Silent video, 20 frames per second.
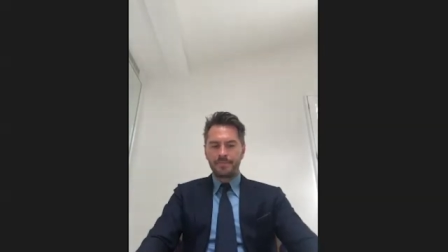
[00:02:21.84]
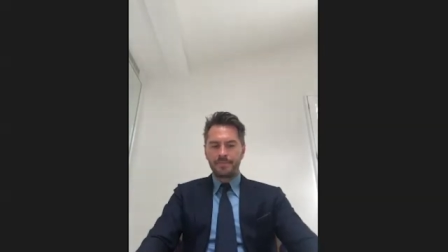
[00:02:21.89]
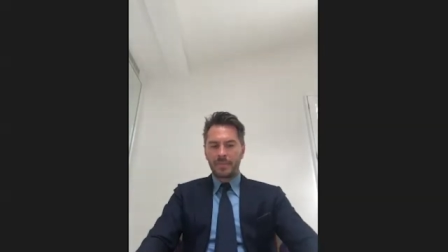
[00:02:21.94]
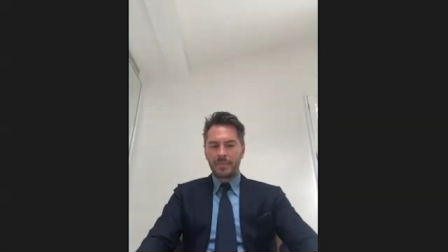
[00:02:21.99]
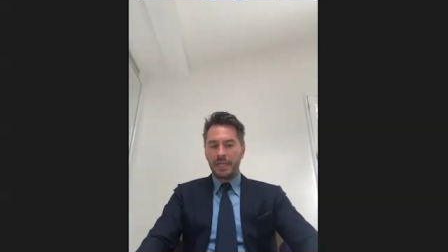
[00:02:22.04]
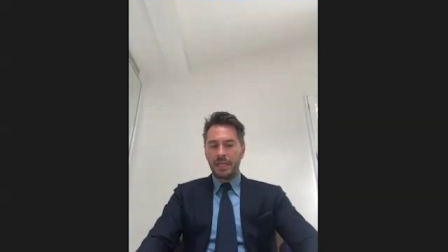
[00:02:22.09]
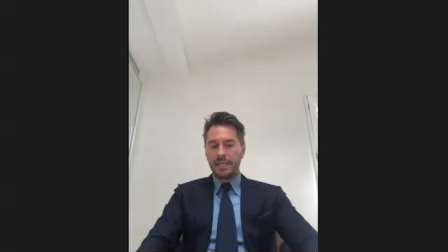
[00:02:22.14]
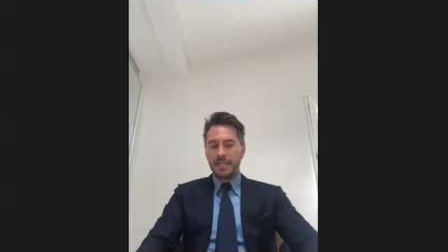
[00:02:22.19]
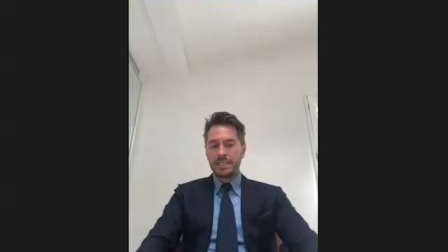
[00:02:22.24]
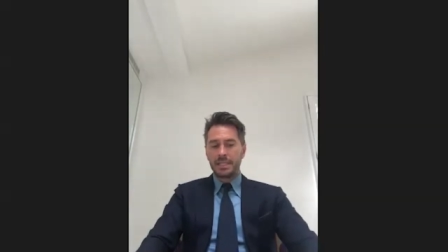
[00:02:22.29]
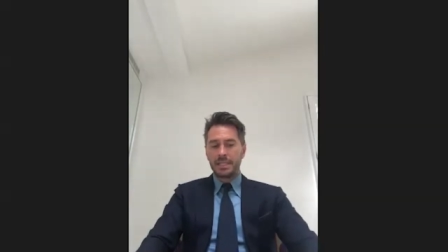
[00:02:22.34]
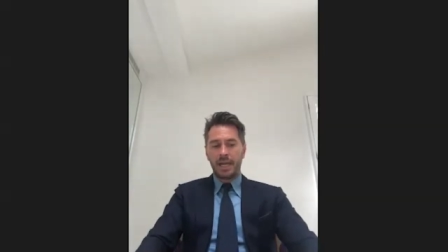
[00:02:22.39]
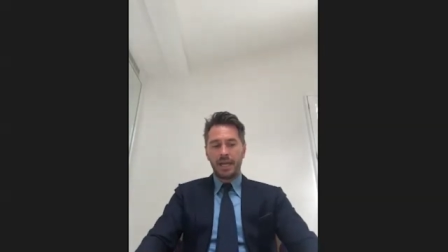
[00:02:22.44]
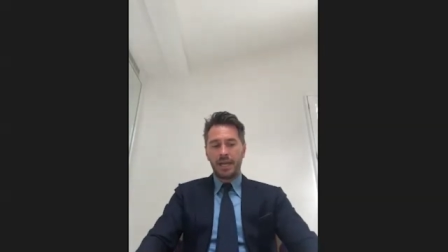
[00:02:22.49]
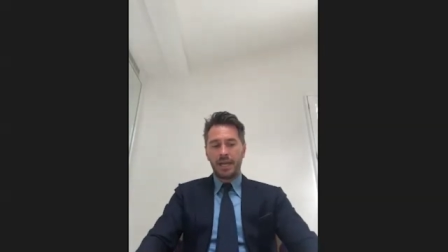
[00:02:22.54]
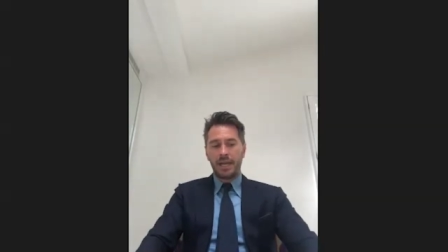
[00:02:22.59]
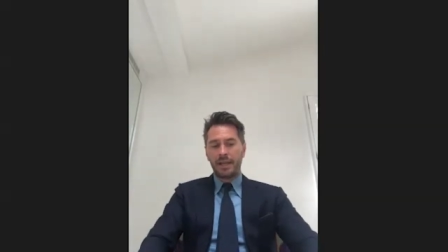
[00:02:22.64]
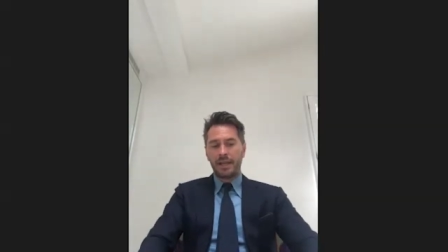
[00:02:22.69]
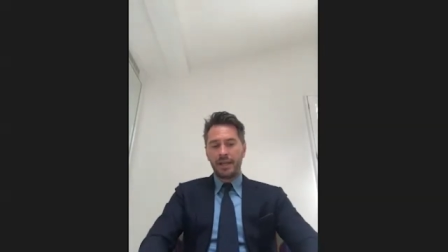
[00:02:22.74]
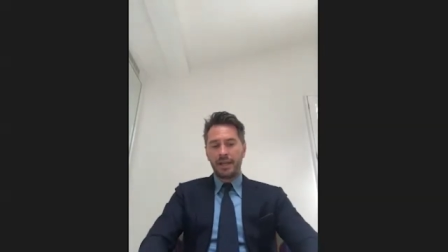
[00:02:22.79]
Listen,
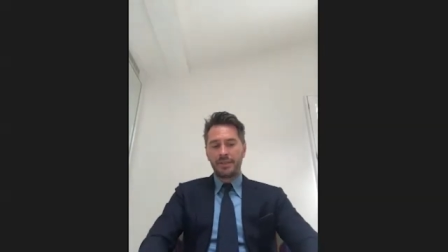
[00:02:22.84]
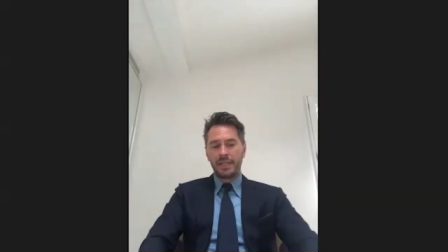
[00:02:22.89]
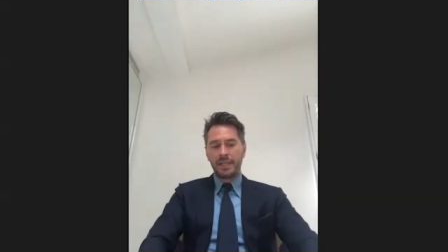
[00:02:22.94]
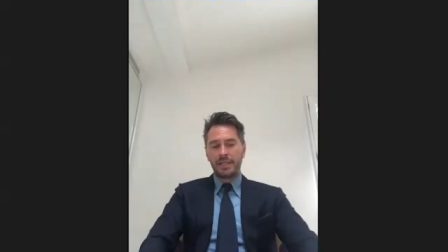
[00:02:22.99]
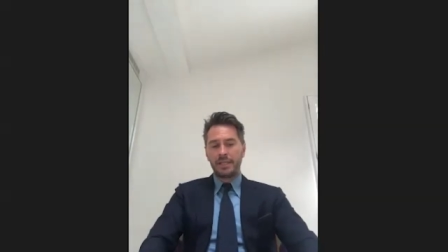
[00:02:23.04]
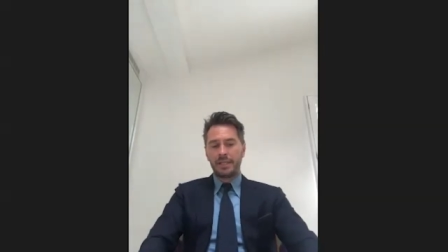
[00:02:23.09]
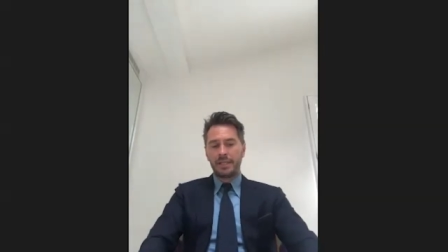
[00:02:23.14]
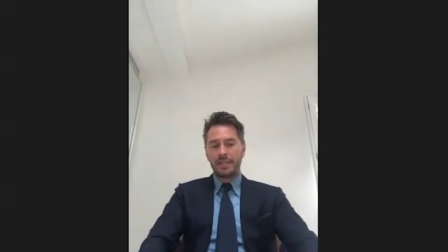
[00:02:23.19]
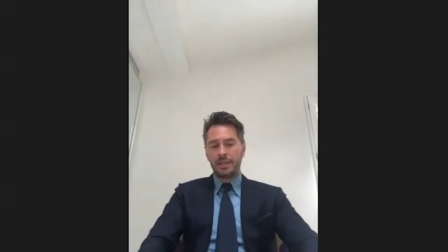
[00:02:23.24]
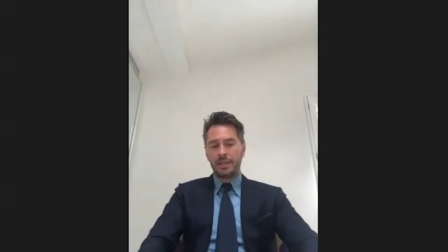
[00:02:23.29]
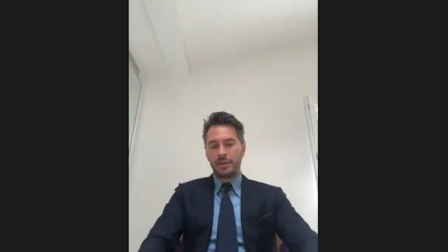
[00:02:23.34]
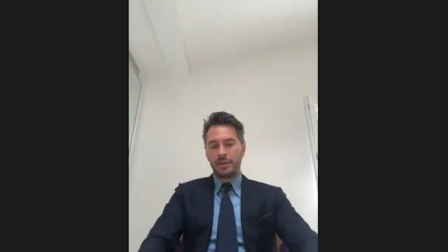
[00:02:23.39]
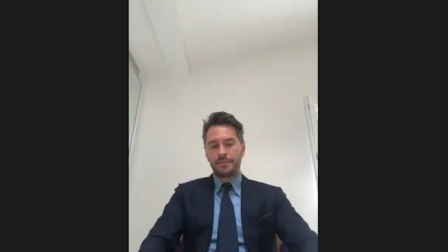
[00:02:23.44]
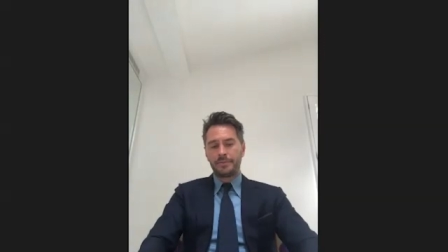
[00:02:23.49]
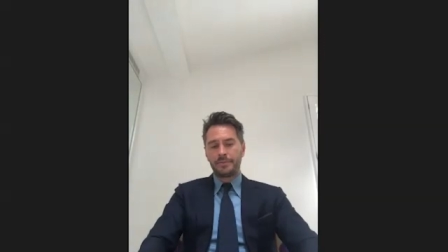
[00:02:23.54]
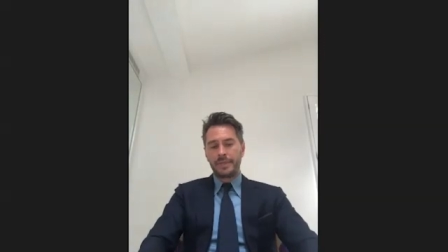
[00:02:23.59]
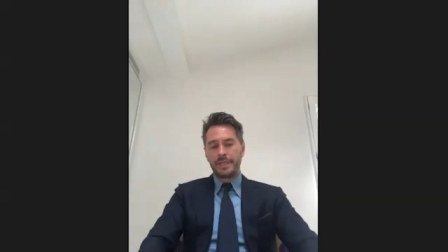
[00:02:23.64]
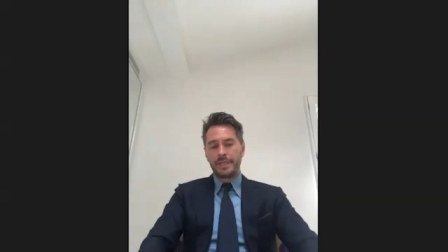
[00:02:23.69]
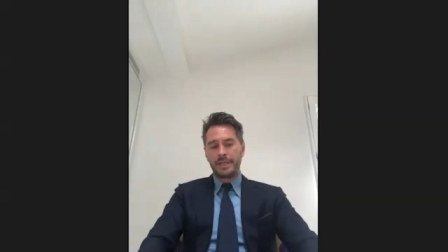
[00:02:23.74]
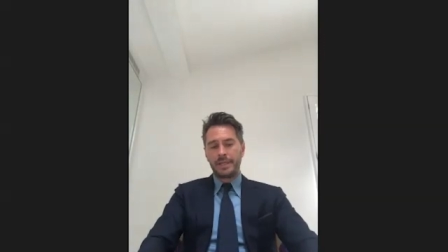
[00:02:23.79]
I think that,
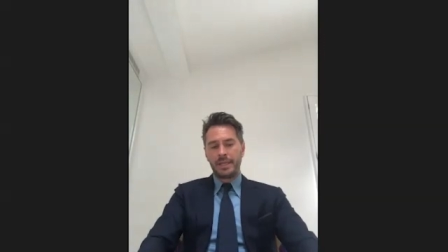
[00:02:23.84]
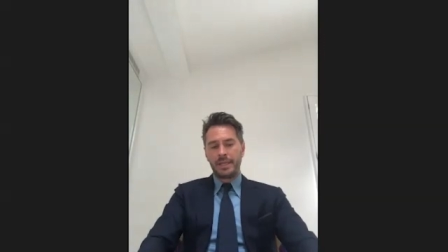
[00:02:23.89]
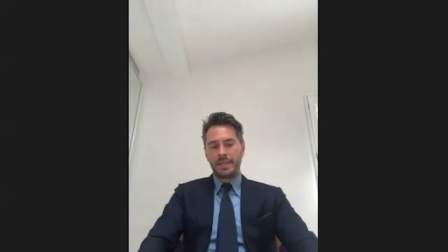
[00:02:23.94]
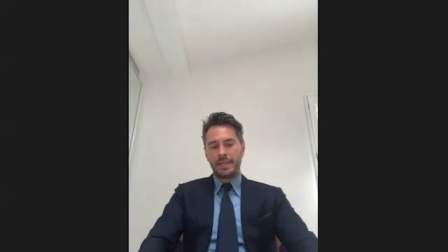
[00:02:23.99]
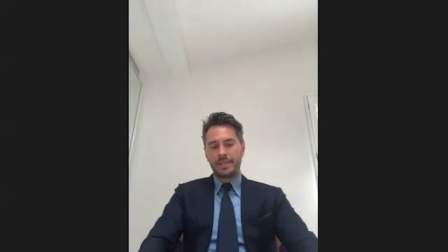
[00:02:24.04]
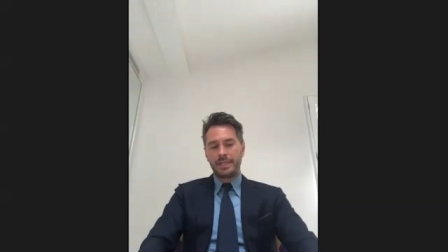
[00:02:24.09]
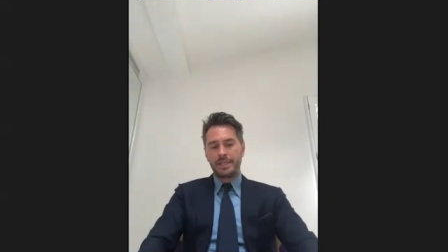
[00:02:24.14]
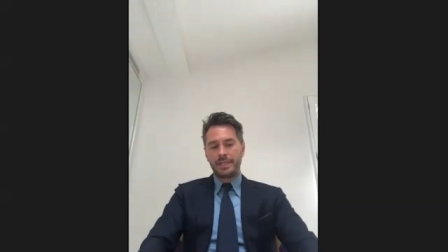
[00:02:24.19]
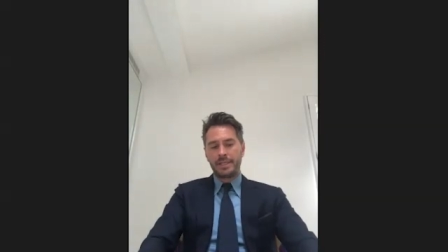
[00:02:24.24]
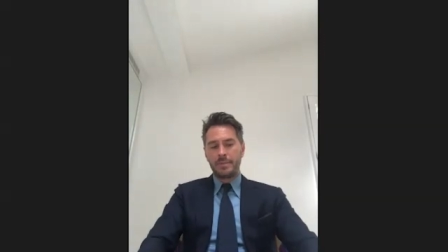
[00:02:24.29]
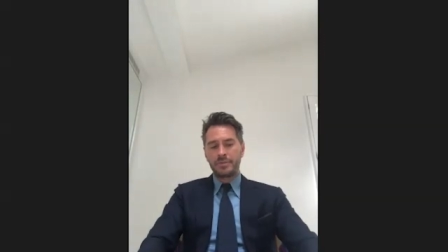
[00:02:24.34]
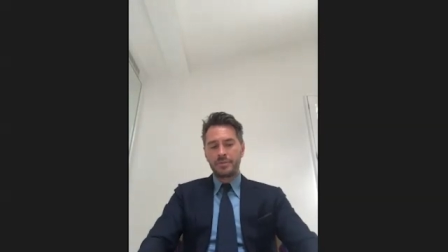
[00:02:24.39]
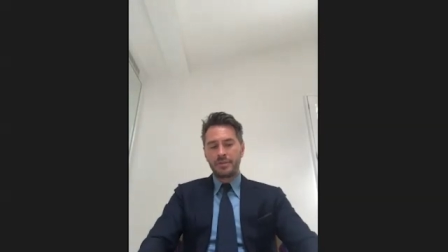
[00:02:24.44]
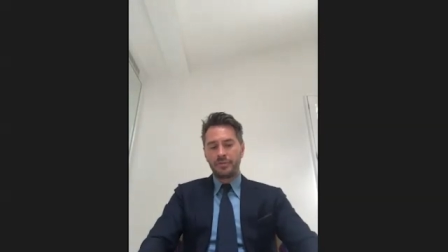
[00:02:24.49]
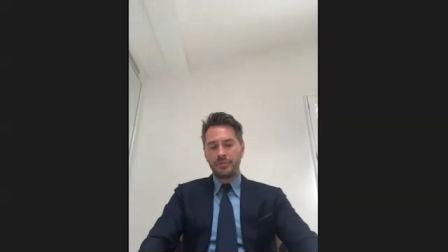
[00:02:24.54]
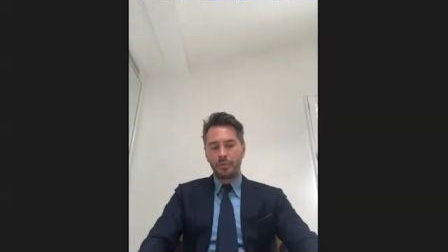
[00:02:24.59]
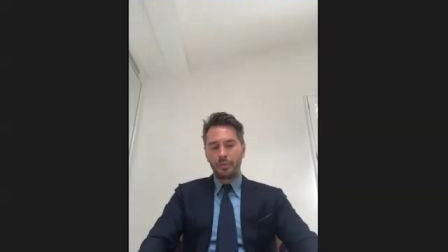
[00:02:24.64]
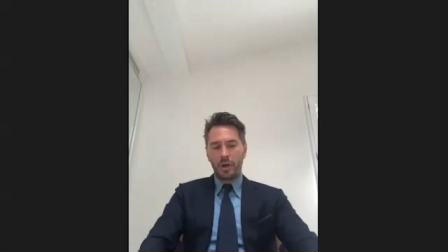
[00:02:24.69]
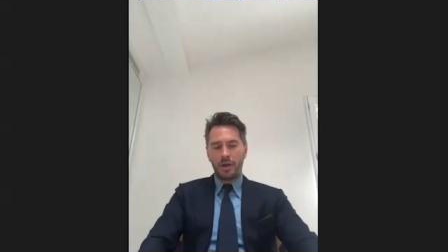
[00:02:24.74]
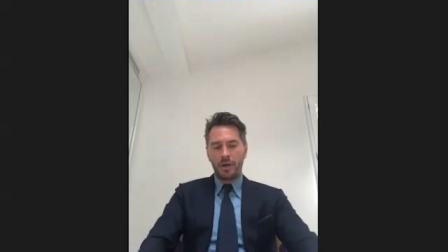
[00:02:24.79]
in terms
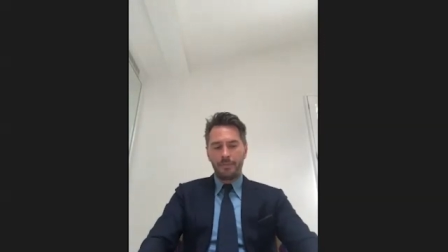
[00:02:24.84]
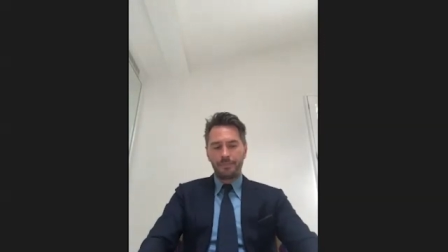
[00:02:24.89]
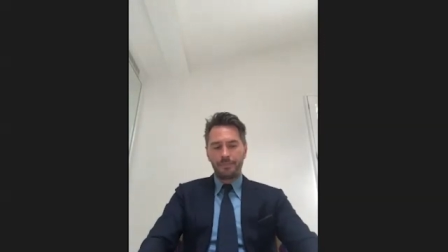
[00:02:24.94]
of what